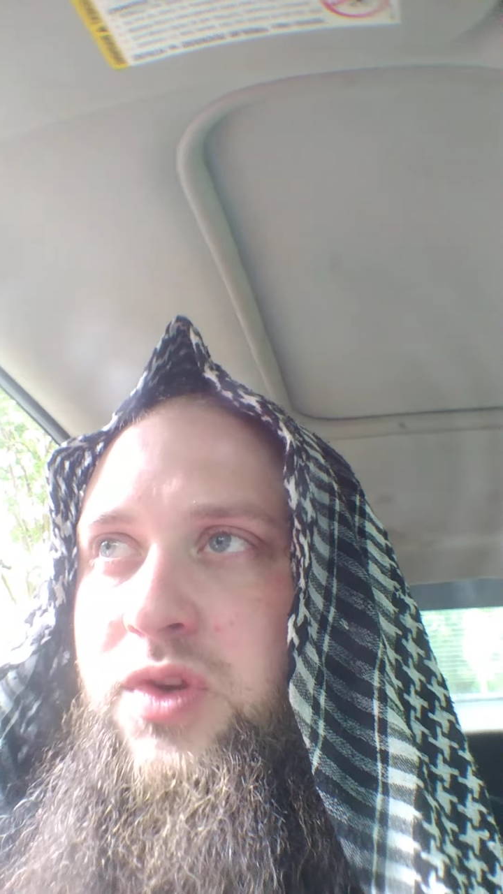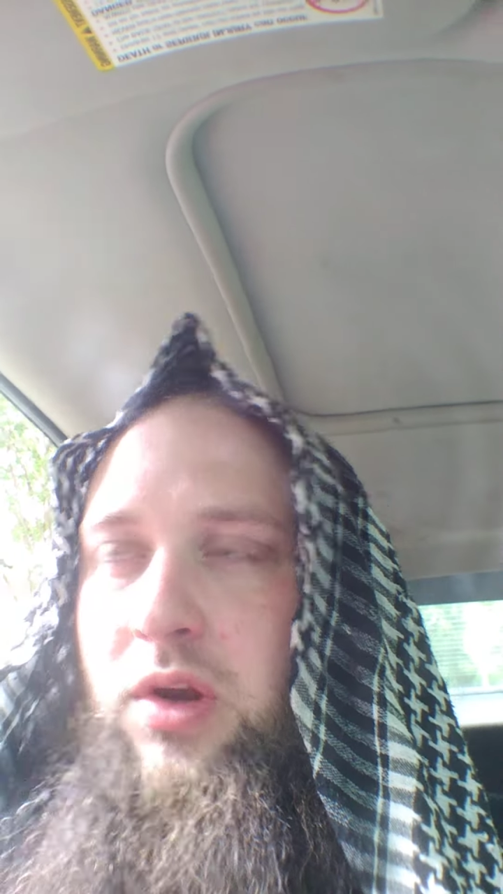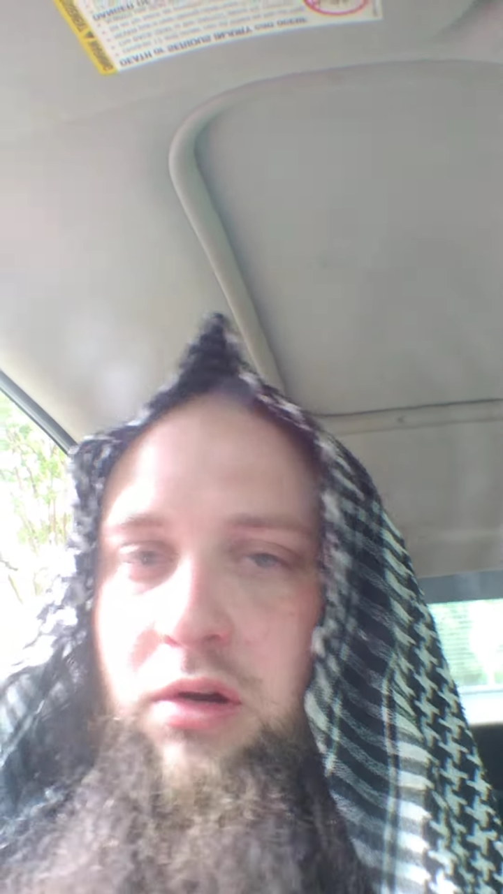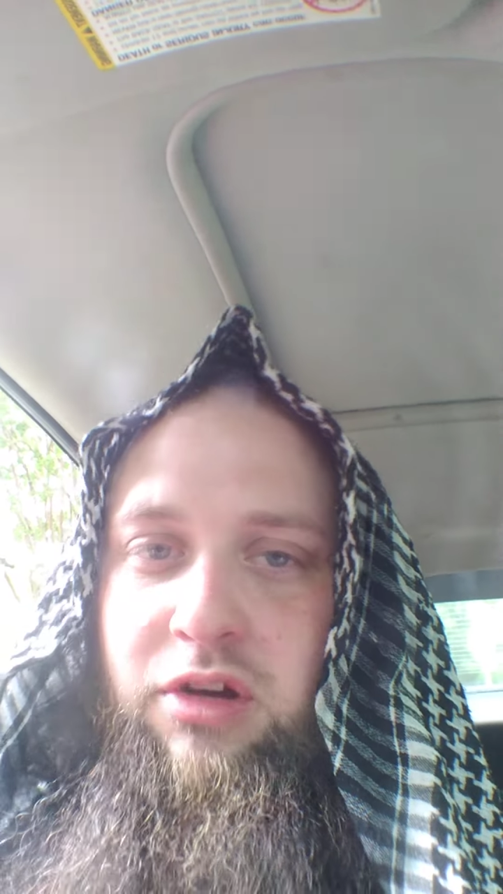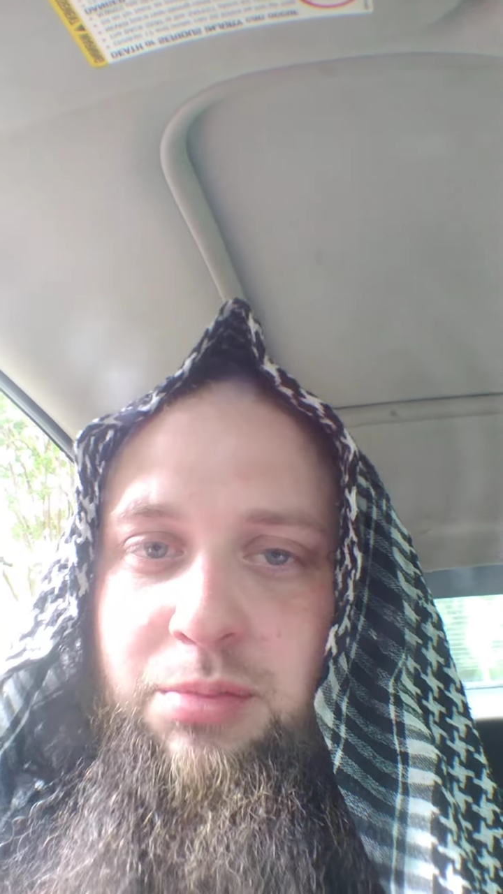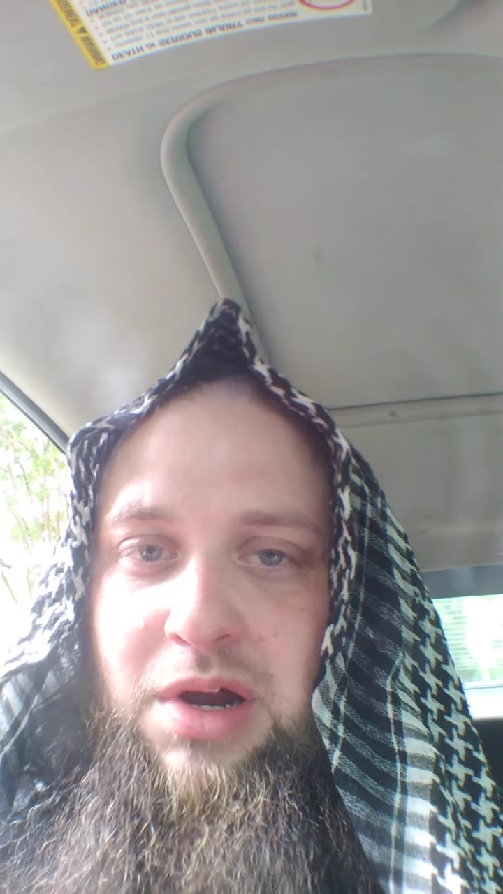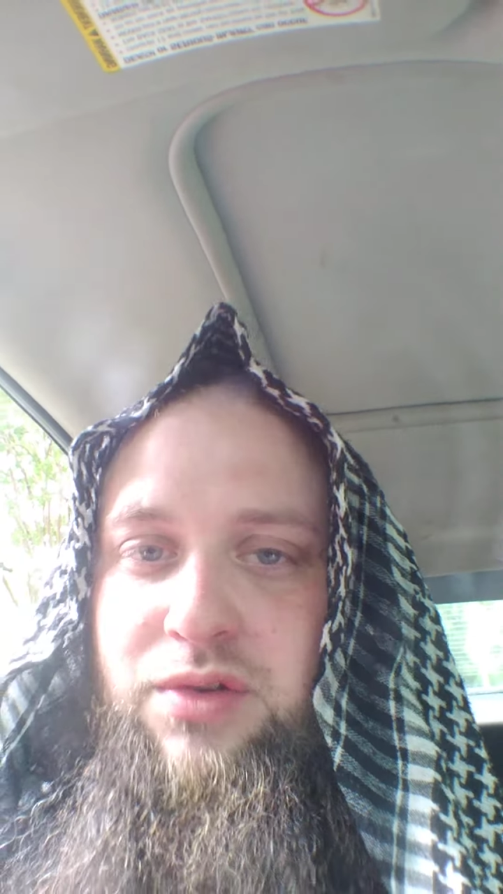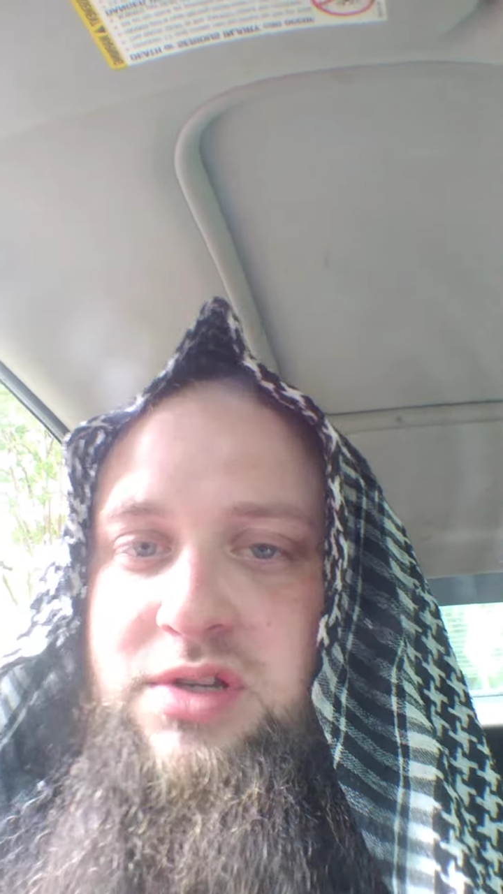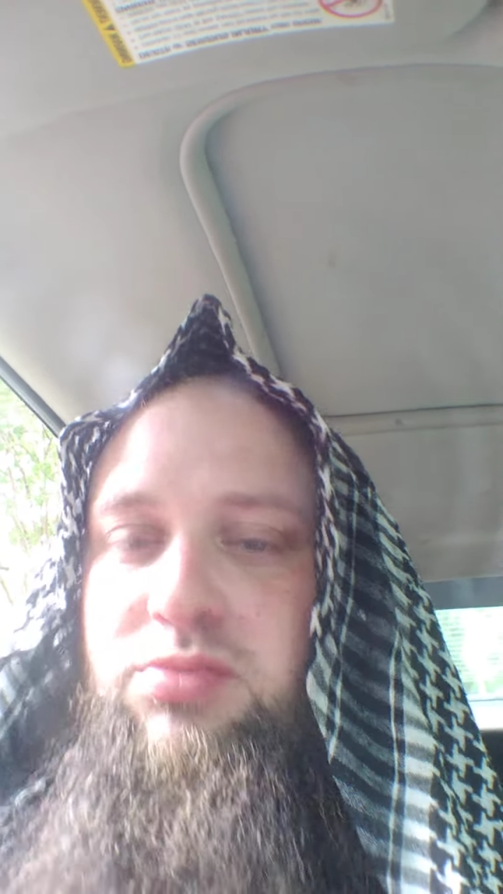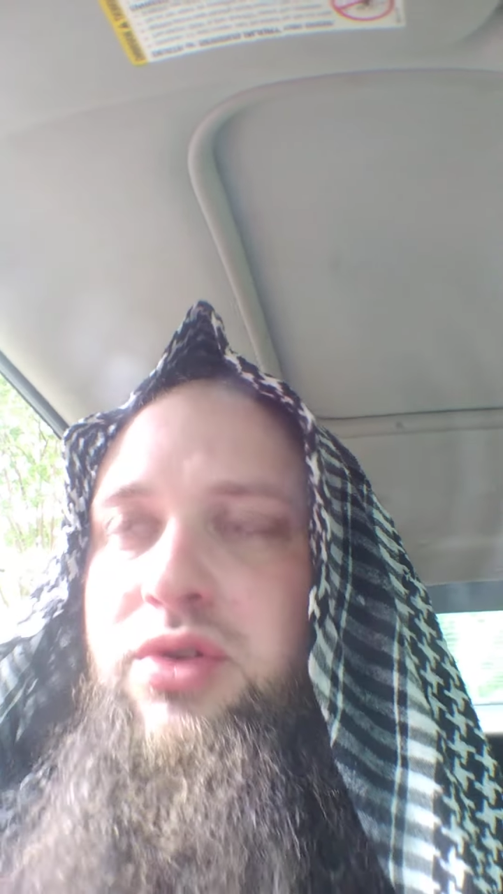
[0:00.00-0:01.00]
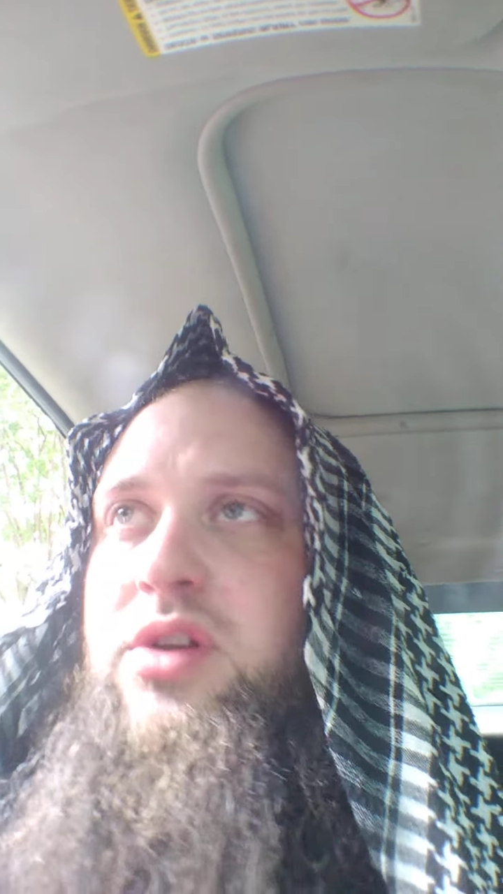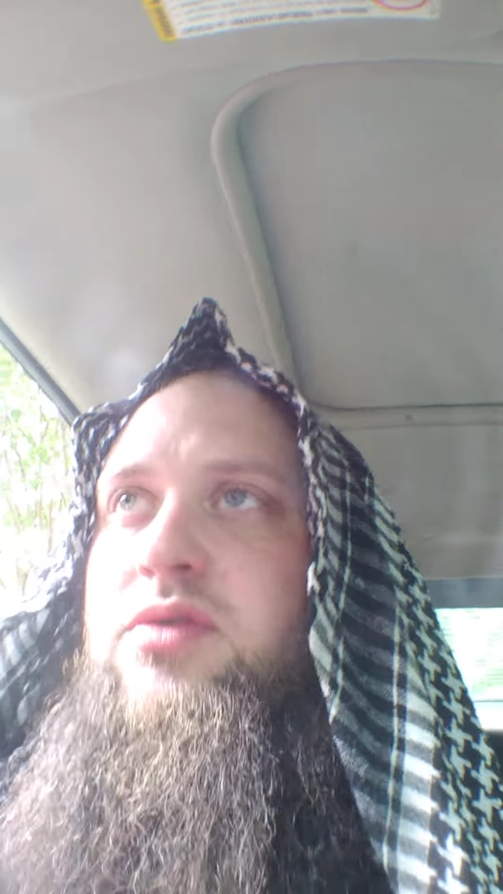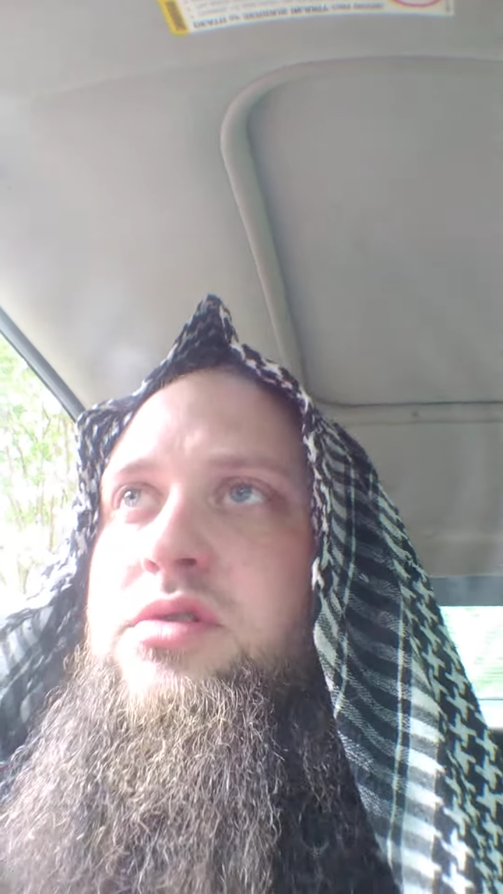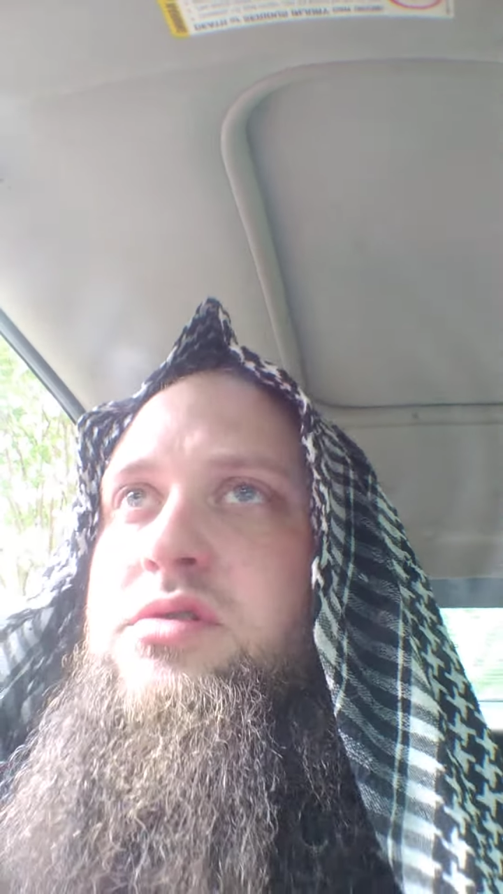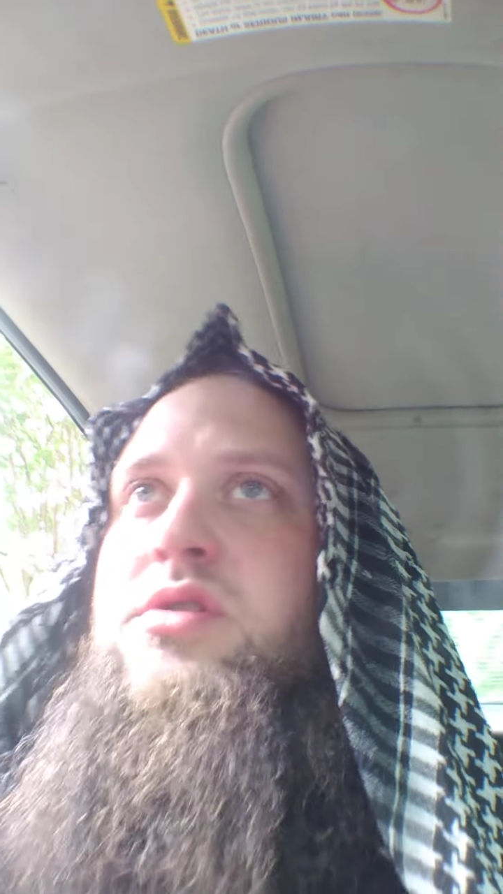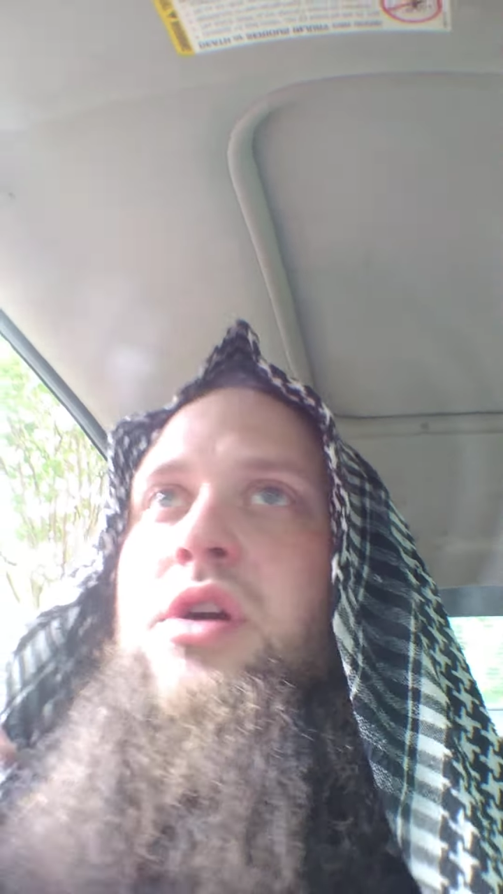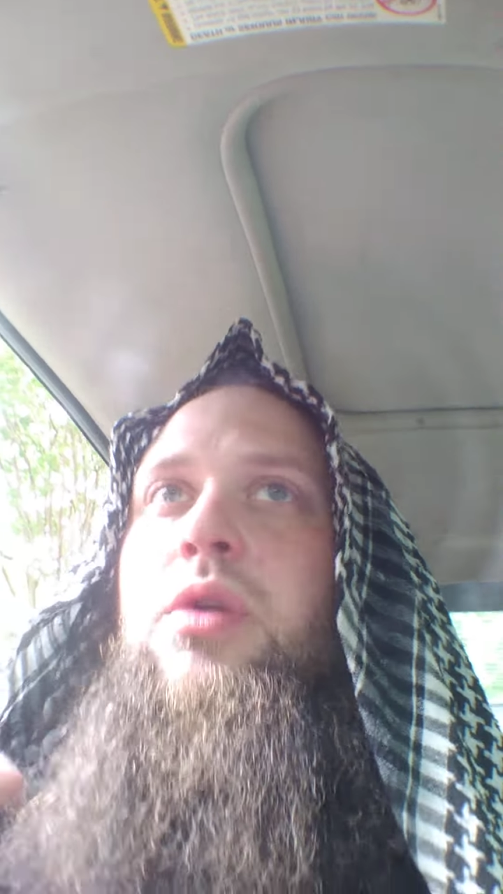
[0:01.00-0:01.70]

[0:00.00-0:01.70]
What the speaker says: talking about disbelievers,